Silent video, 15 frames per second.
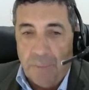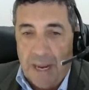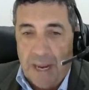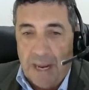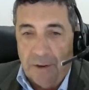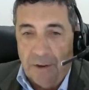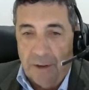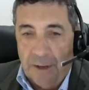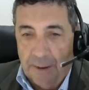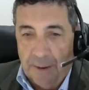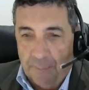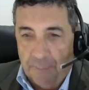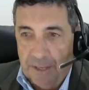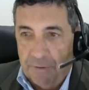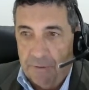
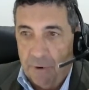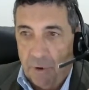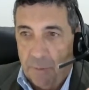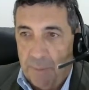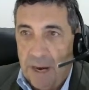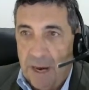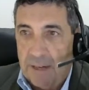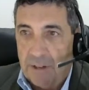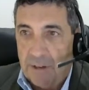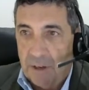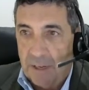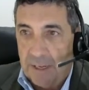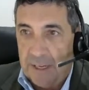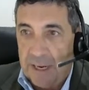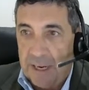And if you're a party to
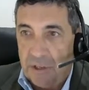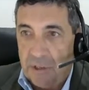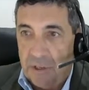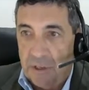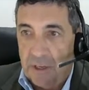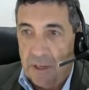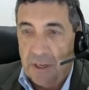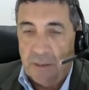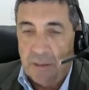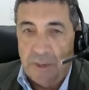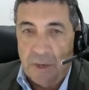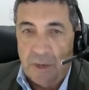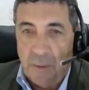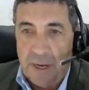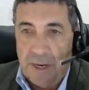litigation, you need to be
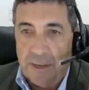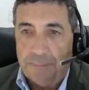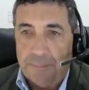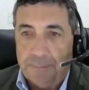aware